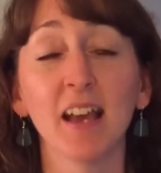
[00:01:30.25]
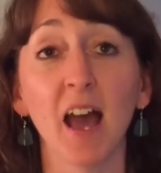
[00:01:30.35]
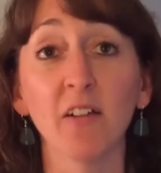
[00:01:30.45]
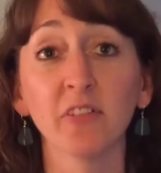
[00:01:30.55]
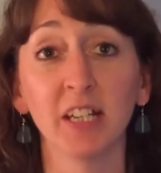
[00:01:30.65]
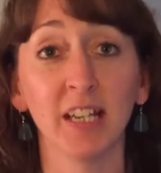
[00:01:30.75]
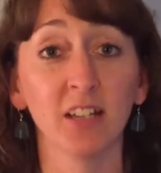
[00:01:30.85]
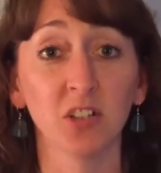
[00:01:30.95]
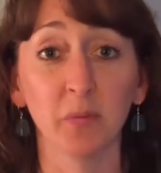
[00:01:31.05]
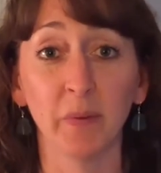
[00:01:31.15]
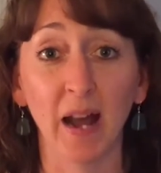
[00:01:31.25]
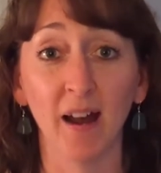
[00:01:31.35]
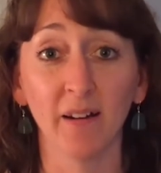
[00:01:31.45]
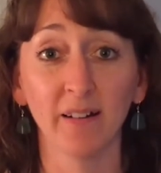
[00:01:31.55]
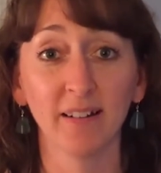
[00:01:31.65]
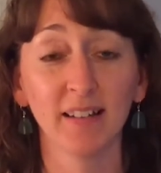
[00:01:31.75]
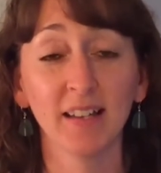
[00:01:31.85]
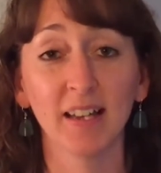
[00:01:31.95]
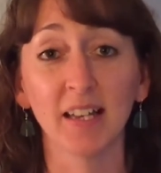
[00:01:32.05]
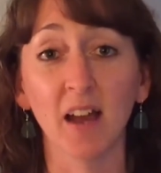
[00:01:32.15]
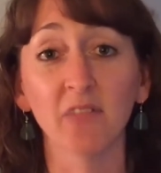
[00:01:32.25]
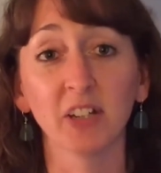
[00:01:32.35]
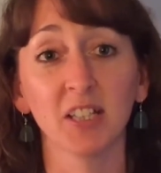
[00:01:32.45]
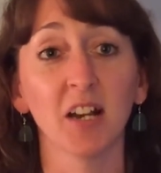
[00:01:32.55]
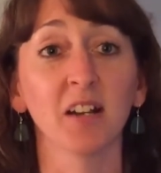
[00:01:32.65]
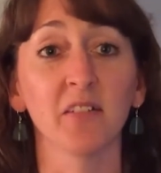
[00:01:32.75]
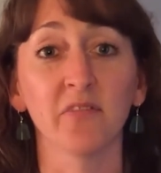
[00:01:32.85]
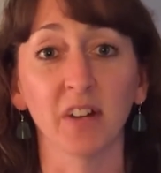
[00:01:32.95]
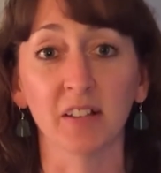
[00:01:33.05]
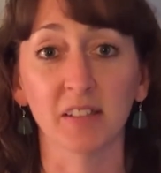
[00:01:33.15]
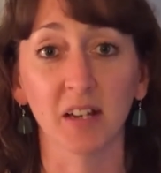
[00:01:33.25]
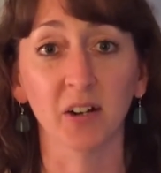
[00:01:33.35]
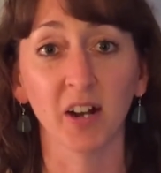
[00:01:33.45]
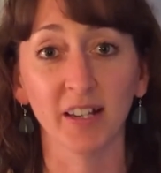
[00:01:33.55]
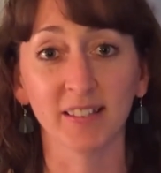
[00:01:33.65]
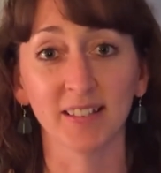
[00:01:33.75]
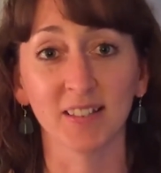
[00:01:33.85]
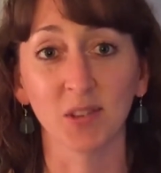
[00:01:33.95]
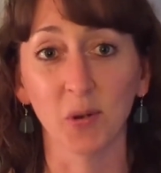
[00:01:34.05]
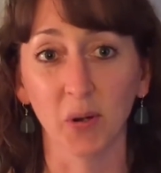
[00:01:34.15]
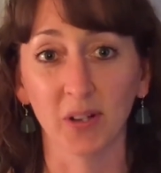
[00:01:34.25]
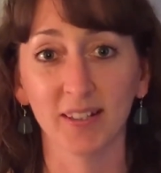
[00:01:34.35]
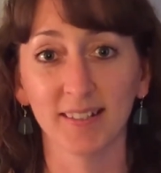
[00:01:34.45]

every knee should bow and every tongue confess that Christ is Lord.